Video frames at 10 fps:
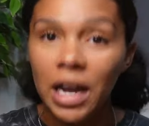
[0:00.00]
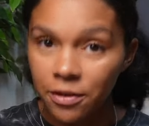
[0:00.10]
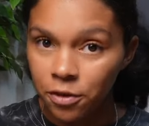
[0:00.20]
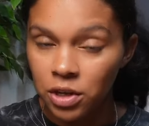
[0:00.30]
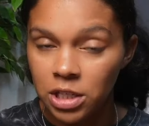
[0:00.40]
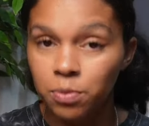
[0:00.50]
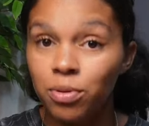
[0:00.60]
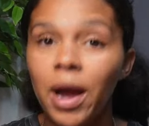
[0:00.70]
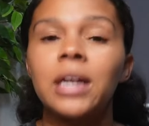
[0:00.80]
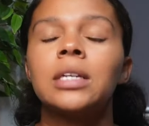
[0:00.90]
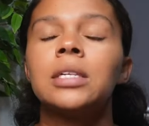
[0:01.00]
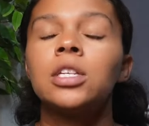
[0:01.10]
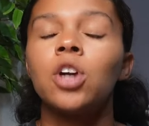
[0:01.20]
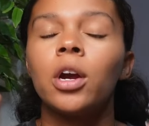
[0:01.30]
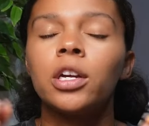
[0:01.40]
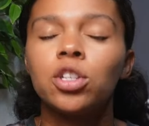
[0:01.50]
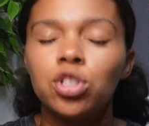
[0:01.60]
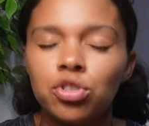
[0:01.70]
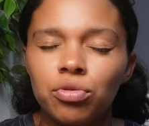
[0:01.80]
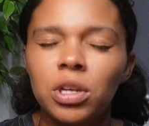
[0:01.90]
mindfulness practices
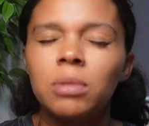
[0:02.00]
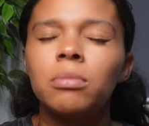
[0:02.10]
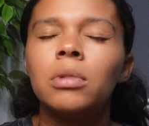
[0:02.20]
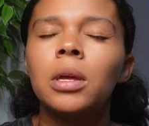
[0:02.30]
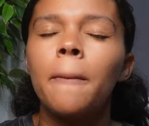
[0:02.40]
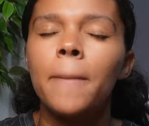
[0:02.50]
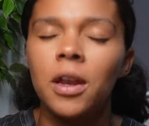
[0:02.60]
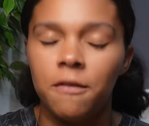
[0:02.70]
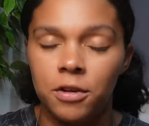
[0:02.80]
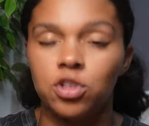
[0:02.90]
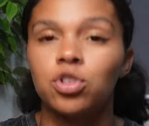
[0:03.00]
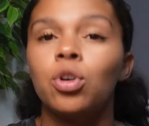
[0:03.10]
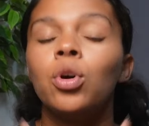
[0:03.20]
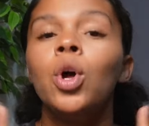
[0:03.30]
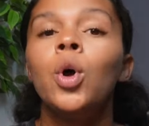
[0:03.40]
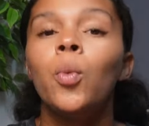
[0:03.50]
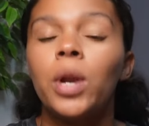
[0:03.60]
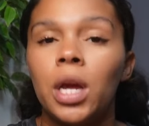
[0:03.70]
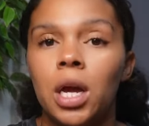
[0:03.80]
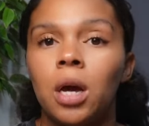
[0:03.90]
are extremely beneficial
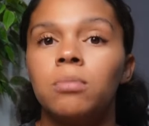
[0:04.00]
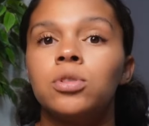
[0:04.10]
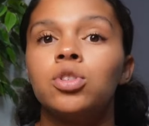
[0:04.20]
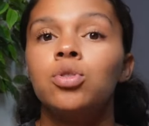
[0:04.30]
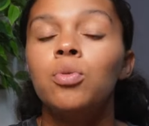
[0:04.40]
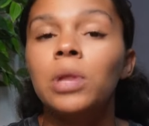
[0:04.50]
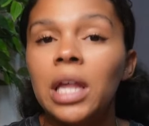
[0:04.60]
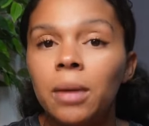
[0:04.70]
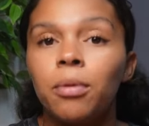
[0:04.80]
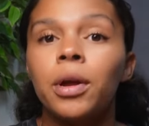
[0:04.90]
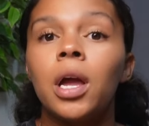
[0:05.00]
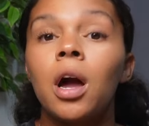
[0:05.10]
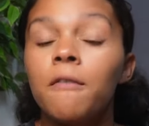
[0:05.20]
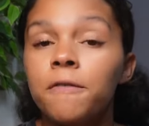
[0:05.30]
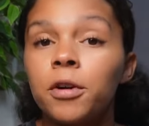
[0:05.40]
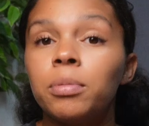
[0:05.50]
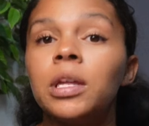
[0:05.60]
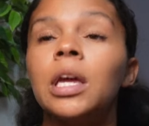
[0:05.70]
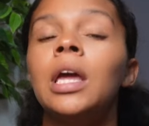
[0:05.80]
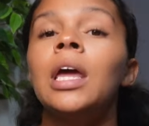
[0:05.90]
when it comes to laboring
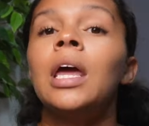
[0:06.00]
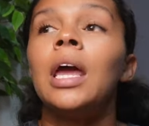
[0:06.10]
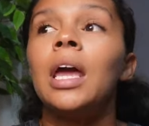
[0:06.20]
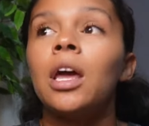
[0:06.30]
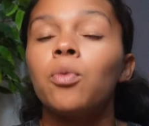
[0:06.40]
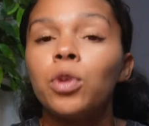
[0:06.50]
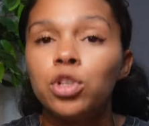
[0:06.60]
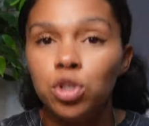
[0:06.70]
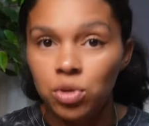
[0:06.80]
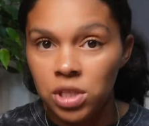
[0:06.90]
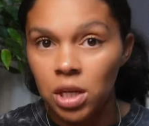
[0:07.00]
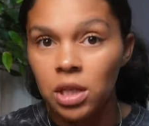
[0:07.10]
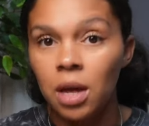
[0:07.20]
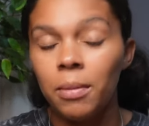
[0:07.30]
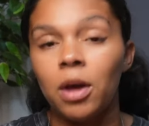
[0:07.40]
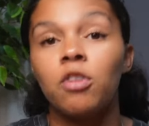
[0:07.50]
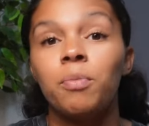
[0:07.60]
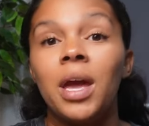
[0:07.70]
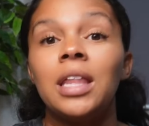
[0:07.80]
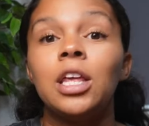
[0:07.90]
comfortably and reducing the
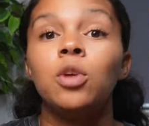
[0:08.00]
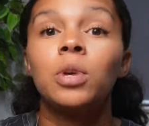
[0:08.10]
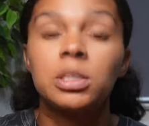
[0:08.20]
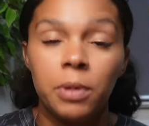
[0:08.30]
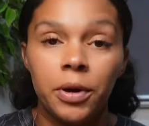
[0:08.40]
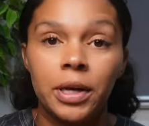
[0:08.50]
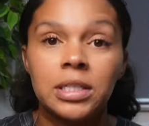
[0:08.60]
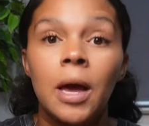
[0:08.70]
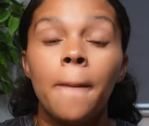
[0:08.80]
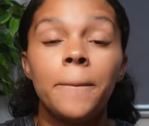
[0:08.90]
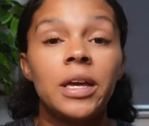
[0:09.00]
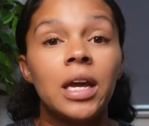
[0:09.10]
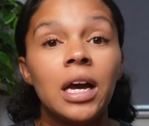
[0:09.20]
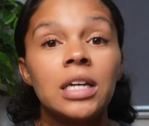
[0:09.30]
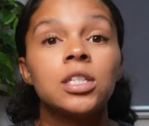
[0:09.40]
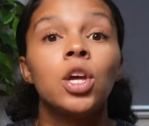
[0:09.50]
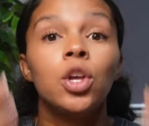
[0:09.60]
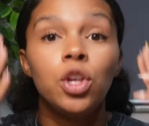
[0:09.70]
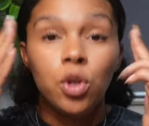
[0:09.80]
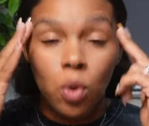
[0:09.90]
amount of pain that you experience
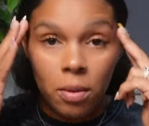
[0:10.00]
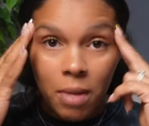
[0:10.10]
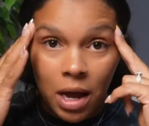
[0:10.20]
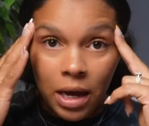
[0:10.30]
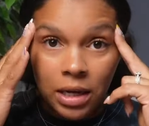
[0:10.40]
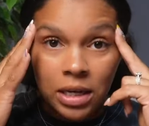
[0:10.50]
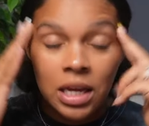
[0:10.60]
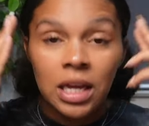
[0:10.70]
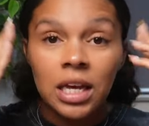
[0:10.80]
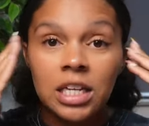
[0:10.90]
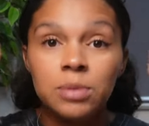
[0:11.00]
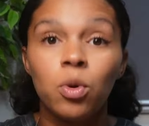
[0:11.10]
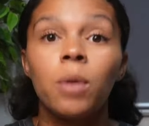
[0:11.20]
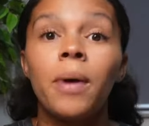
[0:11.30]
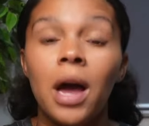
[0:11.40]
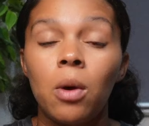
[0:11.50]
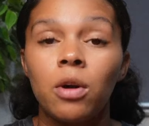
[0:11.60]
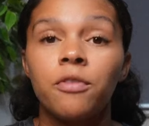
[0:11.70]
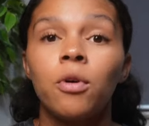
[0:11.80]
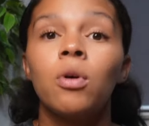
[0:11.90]
because your mind is more
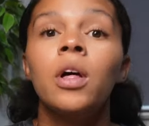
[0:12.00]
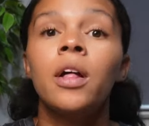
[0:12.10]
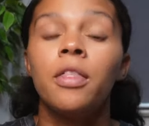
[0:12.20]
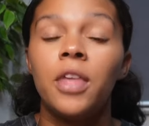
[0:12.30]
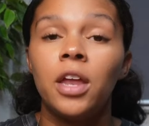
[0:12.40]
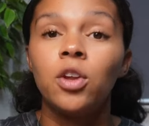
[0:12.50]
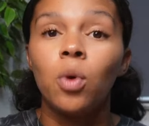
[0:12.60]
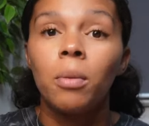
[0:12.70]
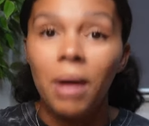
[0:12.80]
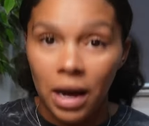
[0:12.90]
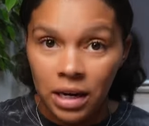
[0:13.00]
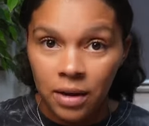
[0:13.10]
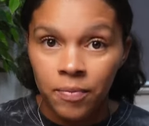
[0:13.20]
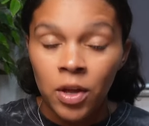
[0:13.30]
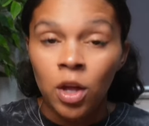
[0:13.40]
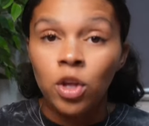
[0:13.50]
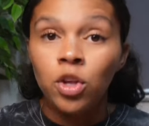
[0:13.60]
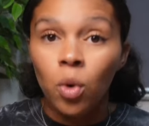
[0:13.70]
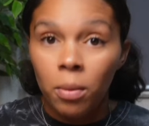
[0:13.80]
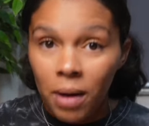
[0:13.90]
powerful than your body.
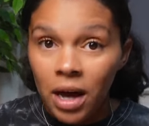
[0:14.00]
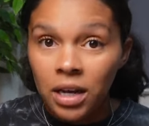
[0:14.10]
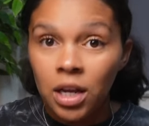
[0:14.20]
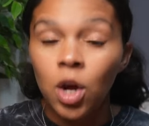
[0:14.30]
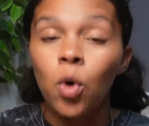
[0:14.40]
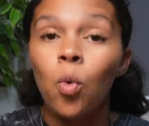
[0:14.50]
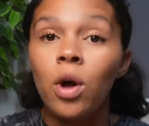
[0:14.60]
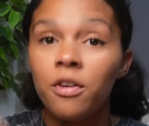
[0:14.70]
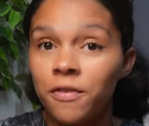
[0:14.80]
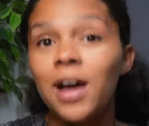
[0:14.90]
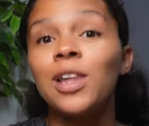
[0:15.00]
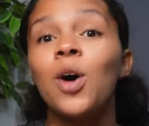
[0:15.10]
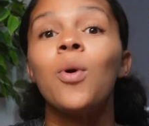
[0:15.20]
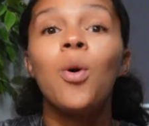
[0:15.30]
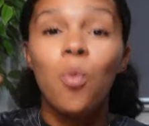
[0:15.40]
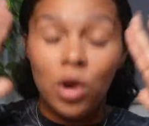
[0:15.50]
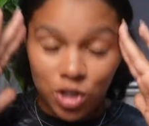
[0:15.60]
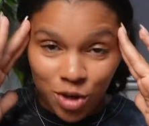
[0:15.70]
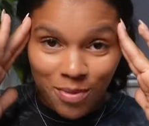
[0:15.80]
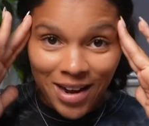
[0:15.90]
Your body will
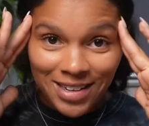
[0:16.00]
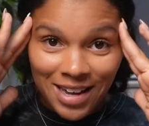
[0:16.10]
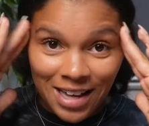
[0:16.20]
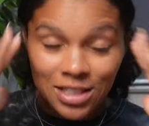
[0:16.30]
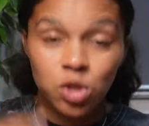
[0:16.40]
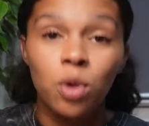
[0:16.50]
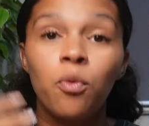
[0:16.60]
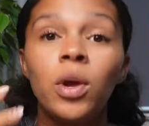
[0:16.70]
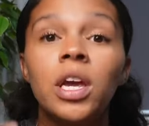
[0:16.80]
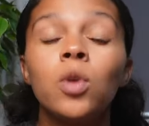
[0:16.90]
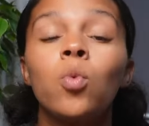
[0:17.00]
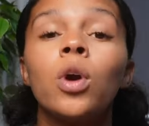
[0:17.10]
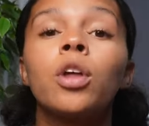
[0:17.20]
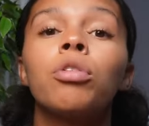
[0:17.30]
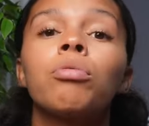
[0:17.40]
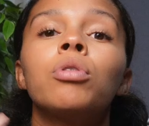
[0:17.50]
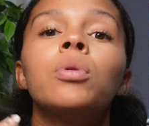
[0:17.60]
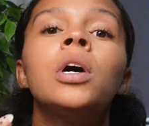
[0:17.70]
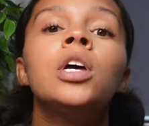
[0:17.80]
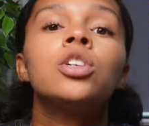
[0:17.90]
follow what your mind does. So, if we can work
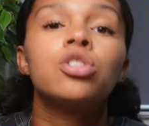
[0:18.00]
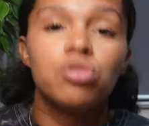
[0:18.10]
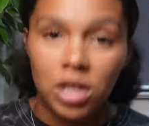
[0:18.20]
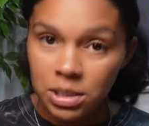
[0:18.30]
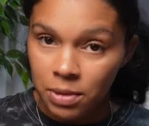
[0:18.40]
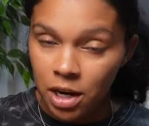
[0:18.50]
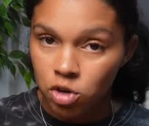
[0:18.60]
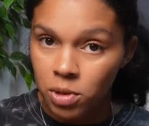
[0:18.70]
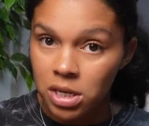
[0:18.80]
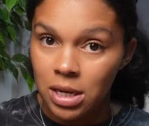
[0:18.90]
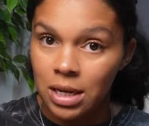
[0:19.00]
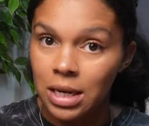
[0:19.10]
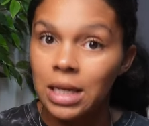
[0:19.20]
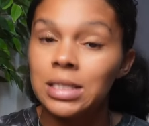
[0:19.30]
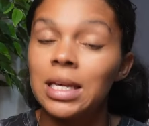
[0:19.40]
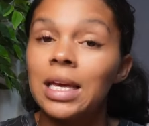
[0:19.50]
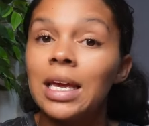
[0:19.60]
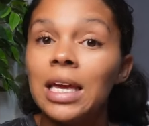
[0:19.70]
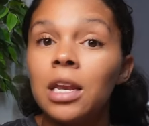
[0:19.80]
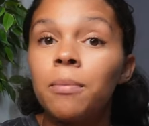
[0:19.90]
through stress management
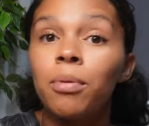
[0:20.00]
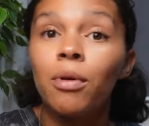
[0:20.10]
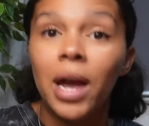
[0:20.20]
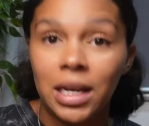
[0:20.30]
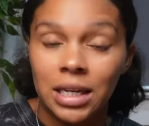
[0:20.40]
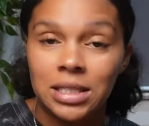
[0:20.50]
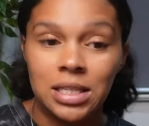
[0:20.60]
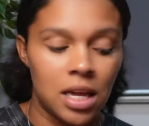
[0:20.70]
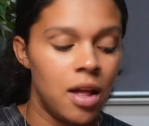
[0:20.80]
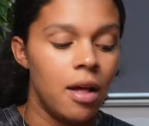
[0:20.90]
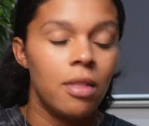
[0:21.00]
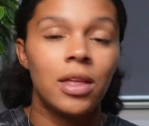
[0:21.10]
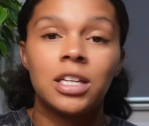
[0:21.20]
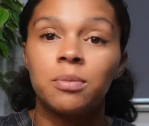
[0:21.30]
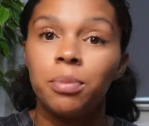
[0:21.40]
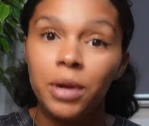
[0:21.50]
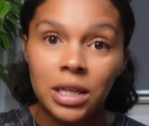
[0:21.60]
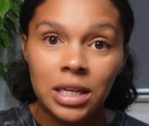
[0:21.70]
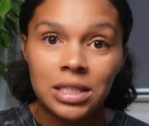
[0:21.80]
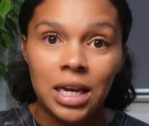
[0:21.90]
techniques in pregnancy, that's
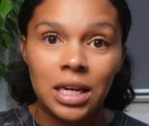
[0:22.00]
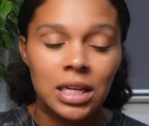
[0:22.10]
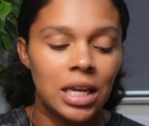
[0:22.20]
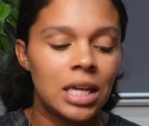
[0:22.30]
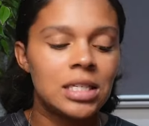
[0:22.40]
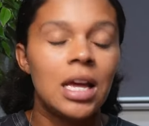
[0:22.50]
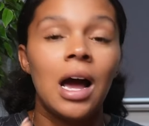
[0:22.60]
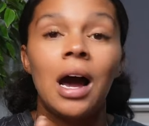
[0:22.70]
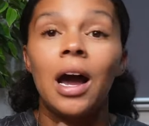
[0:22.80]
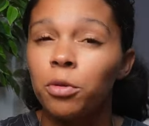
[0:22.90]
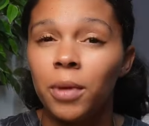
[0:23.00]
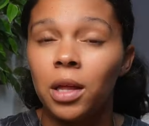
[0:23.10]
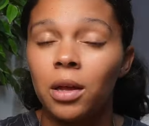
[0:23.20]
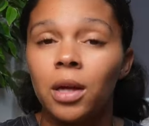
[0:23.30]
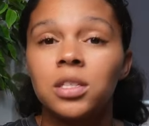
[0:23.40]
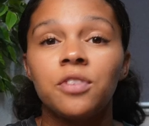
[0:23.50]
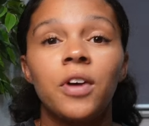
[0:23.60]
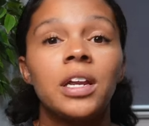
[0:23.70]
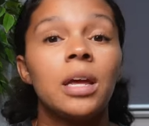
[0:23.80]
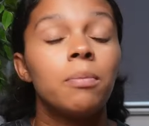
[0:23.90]
breathing techniques. I work with my
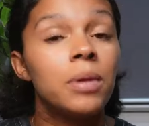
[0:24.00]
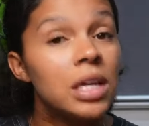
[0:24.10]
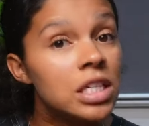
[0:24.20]
clients to find a